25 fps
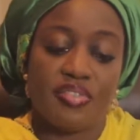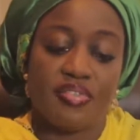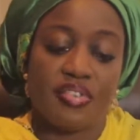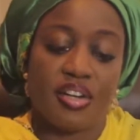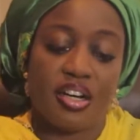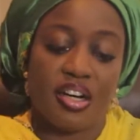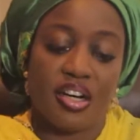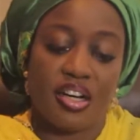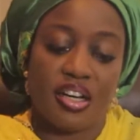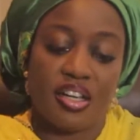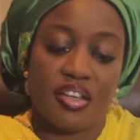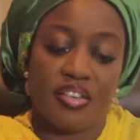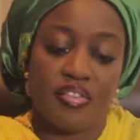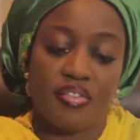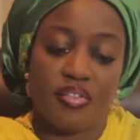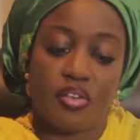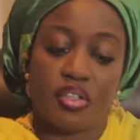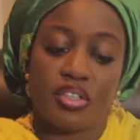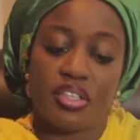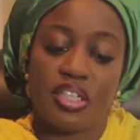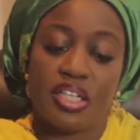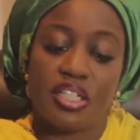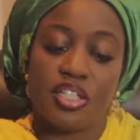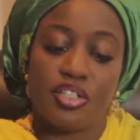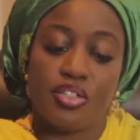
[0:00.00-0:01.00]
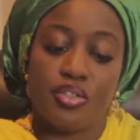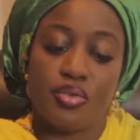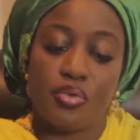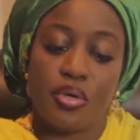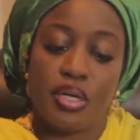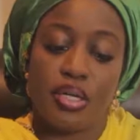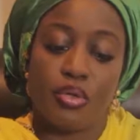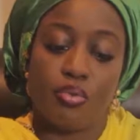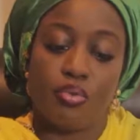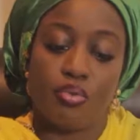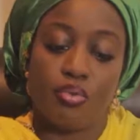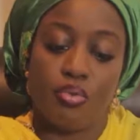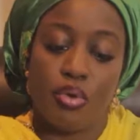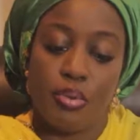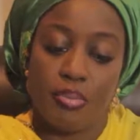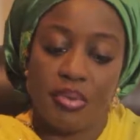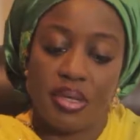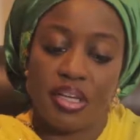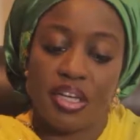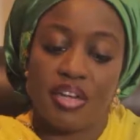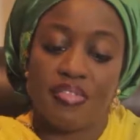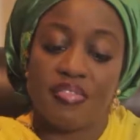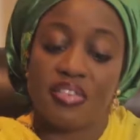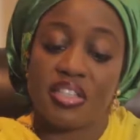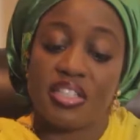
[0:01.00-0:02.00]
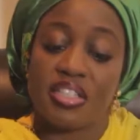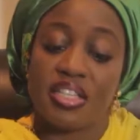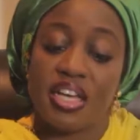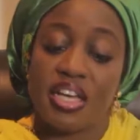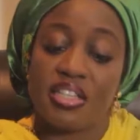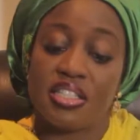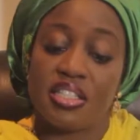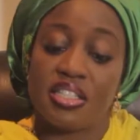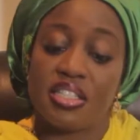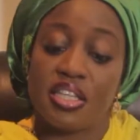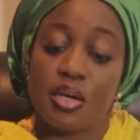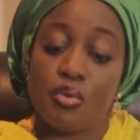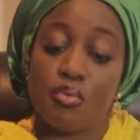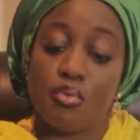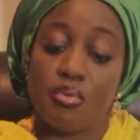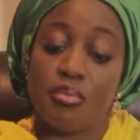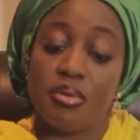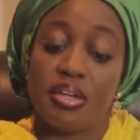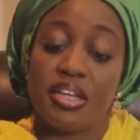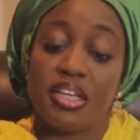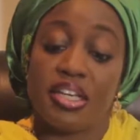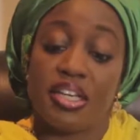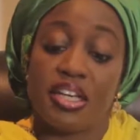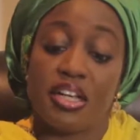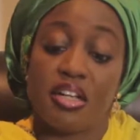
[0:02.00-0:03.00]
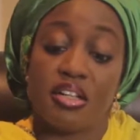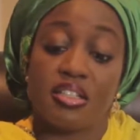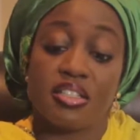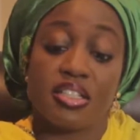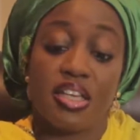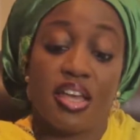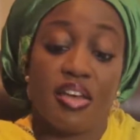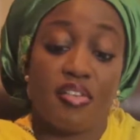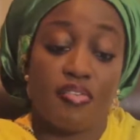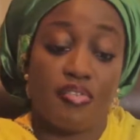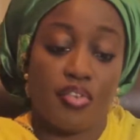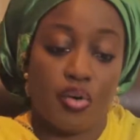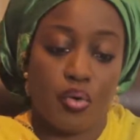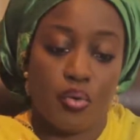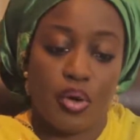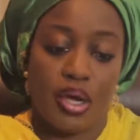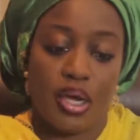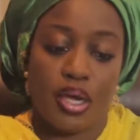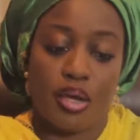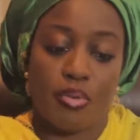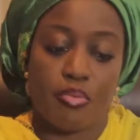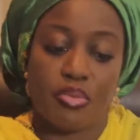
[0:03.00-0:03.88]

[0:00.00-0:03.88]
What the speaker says: 5 under the UN Women emphasizes that women and girls everywhere